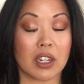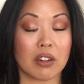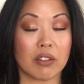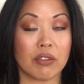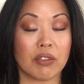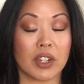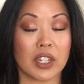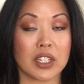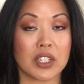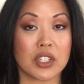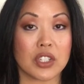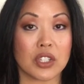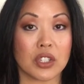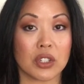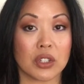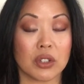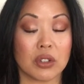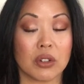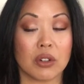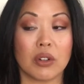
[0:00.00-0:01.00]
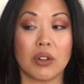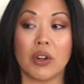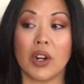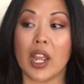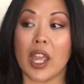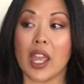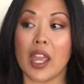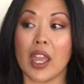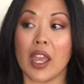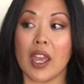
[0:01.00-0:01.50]
of fun too.
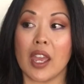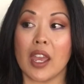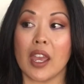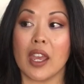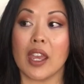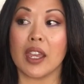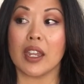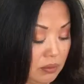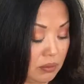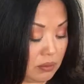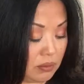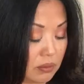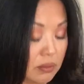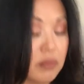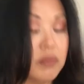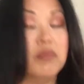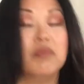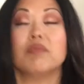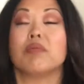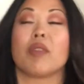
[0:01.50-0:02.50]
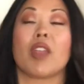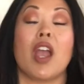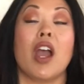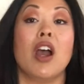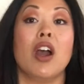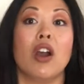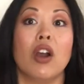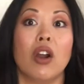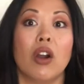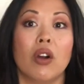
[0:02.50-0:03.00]
And
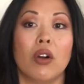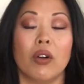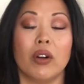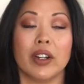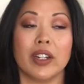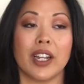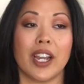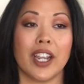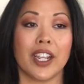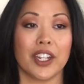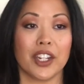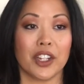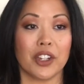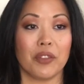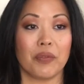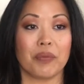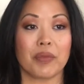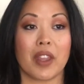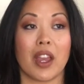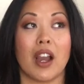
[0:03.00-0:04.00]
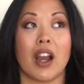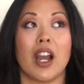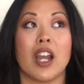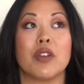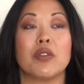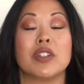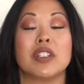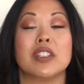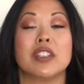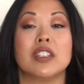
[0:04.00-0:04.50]
oh, I know. I
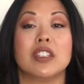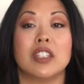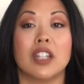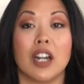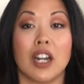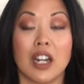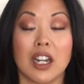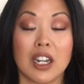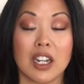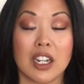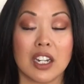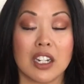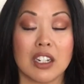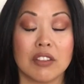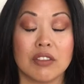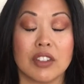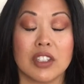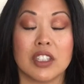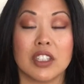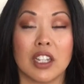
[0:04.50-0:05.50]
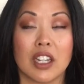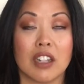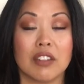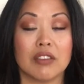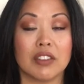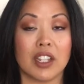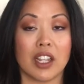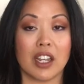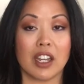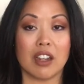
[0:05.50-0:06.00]
would love,
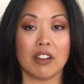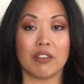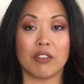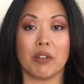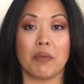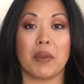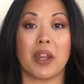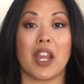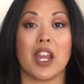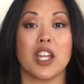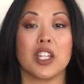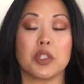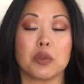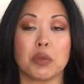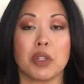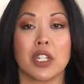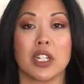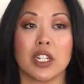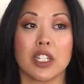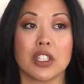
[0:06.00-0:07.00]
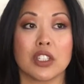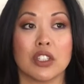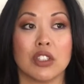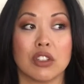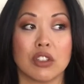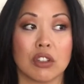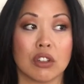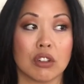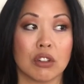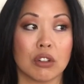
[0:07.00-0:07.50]
love, love for my husband to
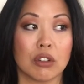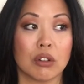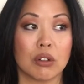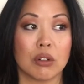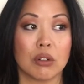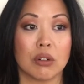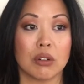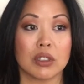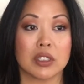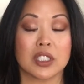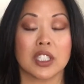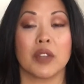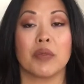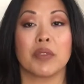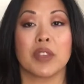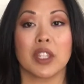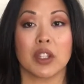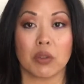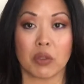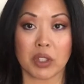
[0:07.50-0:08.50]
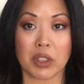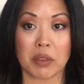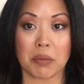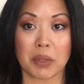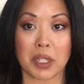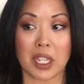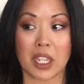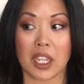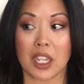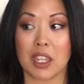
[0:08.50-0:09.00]
do something with
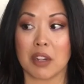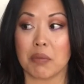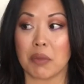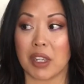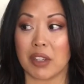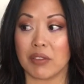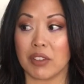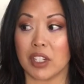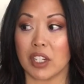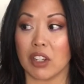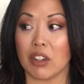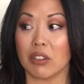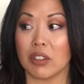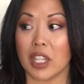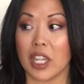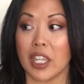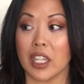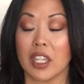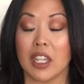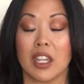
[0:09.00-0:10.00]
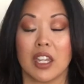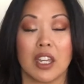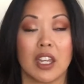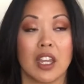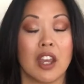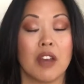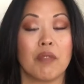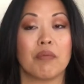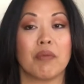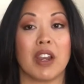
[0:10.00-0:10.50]
me in my video. Like
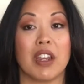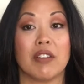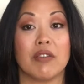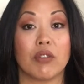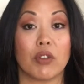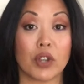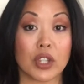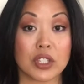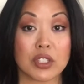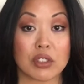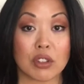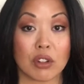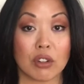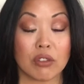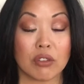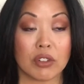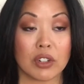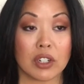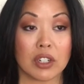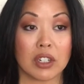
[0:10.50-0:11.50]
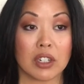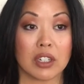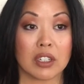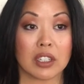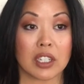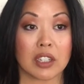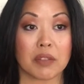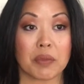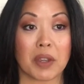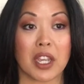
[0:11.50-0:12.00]
my voiceover,
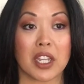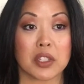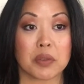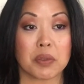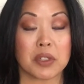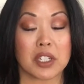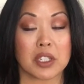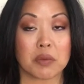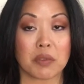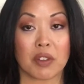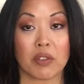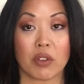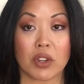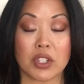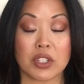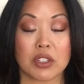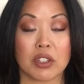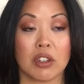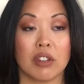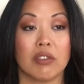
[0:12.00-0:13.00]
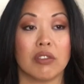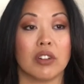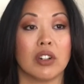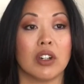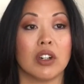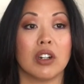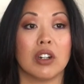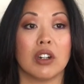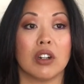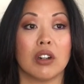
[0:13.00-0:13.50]
like my husband does my
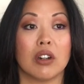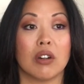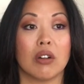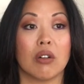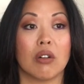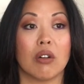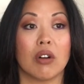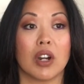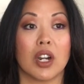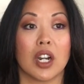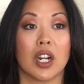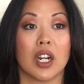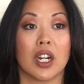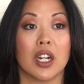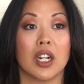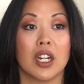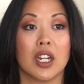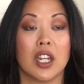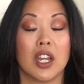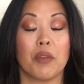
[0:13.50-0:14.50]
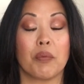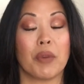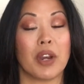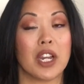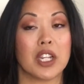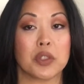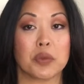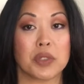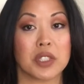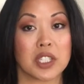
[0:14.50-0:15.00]
voiceover or my
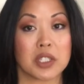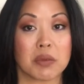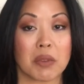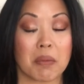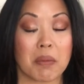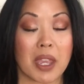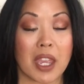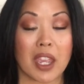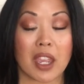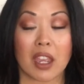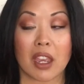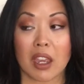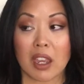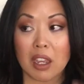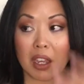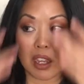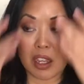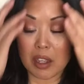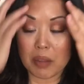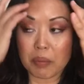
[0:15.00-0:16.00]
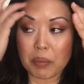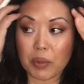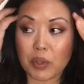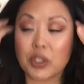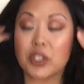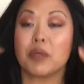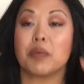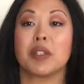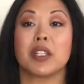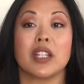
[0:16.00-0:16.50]
husband does my makeup or
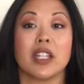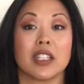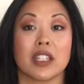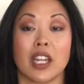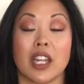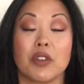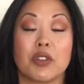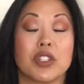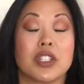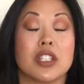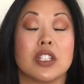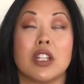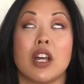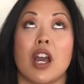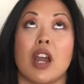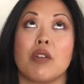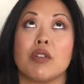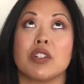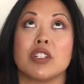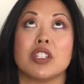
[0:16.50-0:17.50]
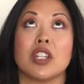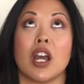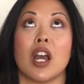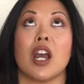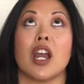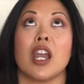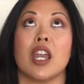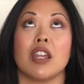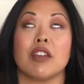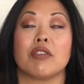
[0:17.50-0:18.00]
something like that. I would just, I would
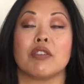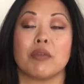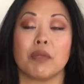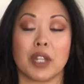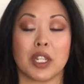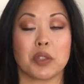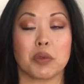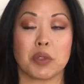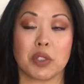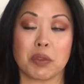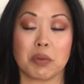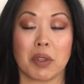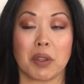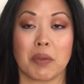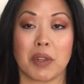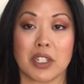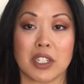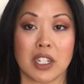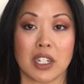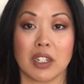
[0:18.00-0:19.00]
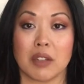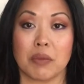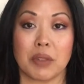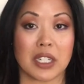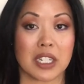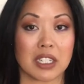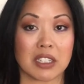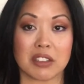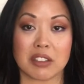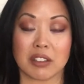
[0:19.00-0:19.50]
die for my husband to be on my channel, but
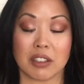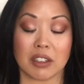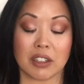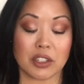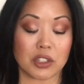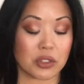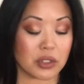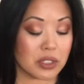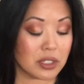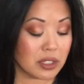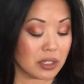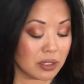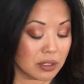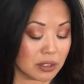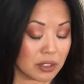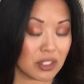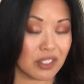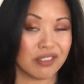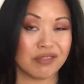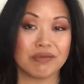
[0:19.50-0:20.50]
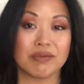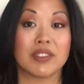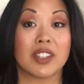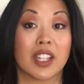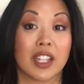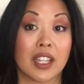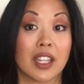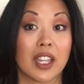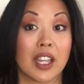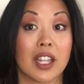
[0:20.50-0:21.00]
he is not interested. So
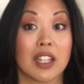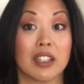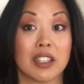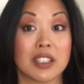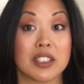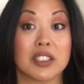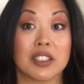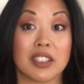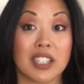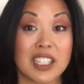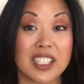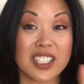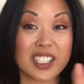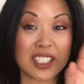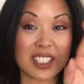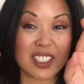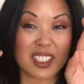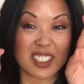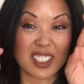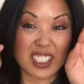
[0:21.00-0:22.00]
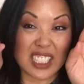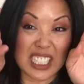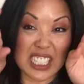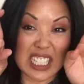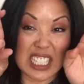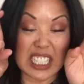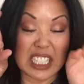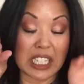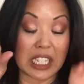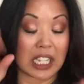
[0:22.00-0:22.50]
Let's let's
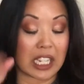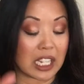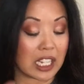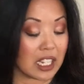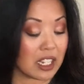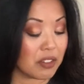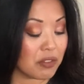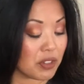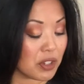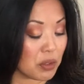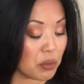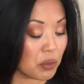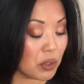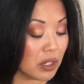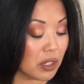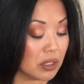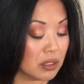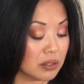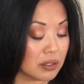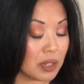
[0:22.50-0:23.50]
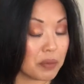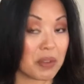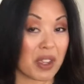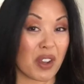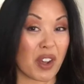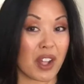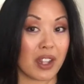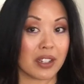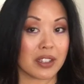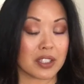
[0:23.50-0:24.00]
let's see if he will. May
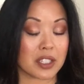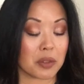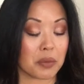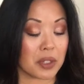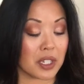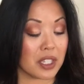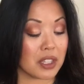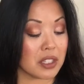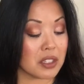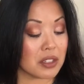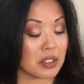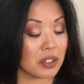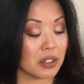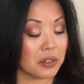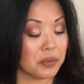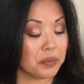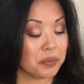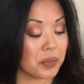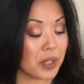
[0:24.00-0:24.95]
i ask him again this year.